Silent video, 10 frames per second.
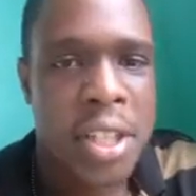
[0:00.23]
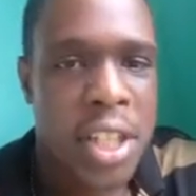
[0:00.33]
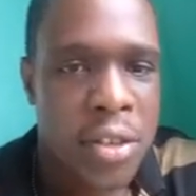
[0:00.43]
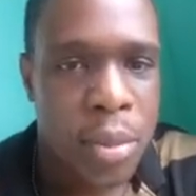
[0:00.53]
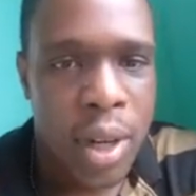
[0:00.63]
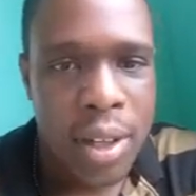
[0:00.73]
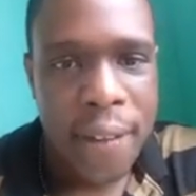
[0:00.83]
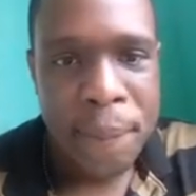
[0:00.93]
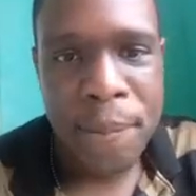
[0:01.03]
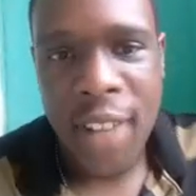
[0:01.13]
Hey
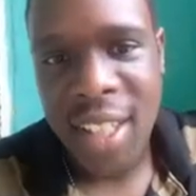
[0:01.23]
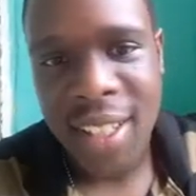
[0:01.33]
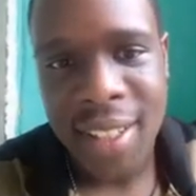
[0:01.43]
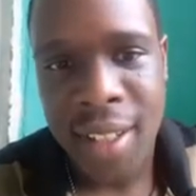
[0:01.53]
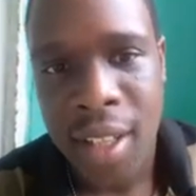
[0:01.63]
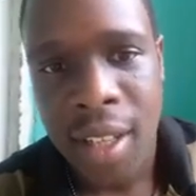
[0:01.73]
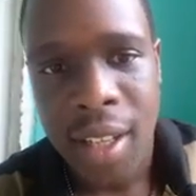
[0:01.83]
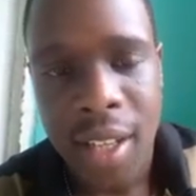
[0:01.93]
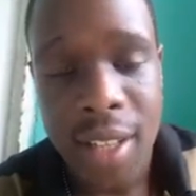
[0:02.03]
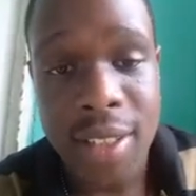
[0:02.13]
everybody,
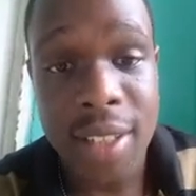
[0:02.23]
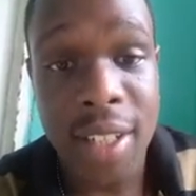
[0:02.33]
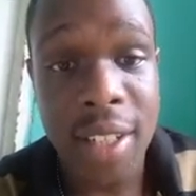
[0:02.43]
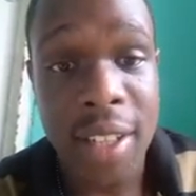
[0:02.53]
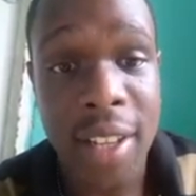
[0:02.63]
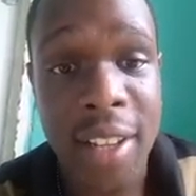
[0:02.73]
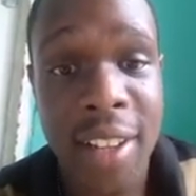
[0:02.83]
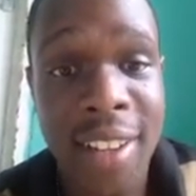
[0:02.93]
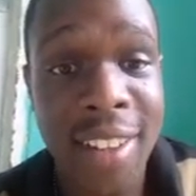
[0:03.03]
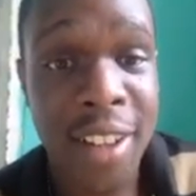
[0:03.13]
it's another
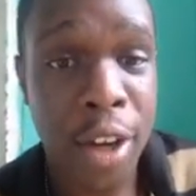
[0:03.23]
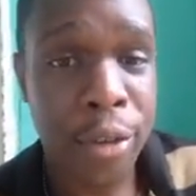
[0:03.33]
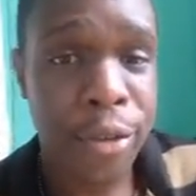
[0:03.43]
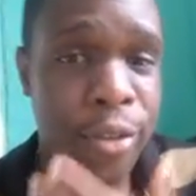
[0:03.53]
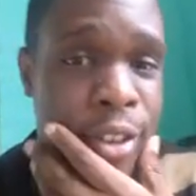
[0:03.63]
day of